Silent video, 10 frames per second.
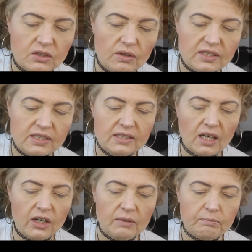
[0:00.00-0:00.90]
just going to
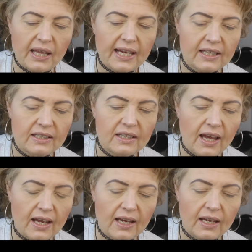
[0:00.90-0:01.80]
start playing,
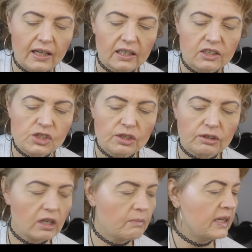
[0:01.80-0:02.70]
and
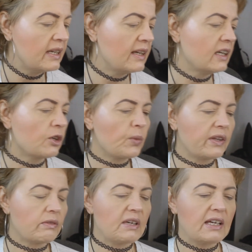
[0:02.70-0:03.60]
you're going to be here
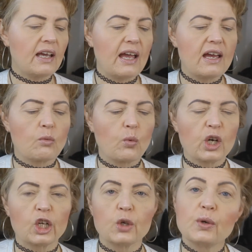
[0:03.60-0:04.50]
with me, and
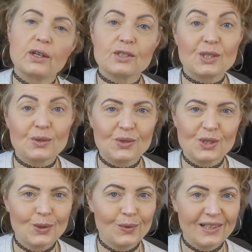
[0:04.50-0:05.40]
we're going to
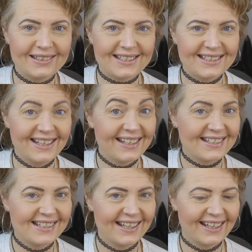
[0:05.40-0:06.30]
do it
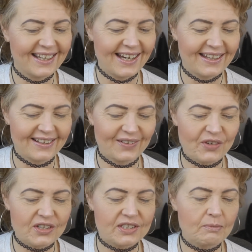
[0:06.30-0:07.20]
together.
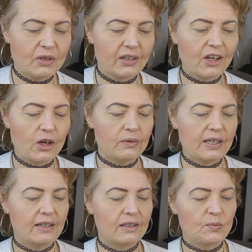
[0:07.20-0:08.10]
First, I'm going to go
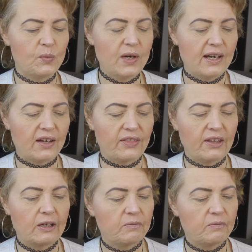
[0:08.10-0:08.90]
in with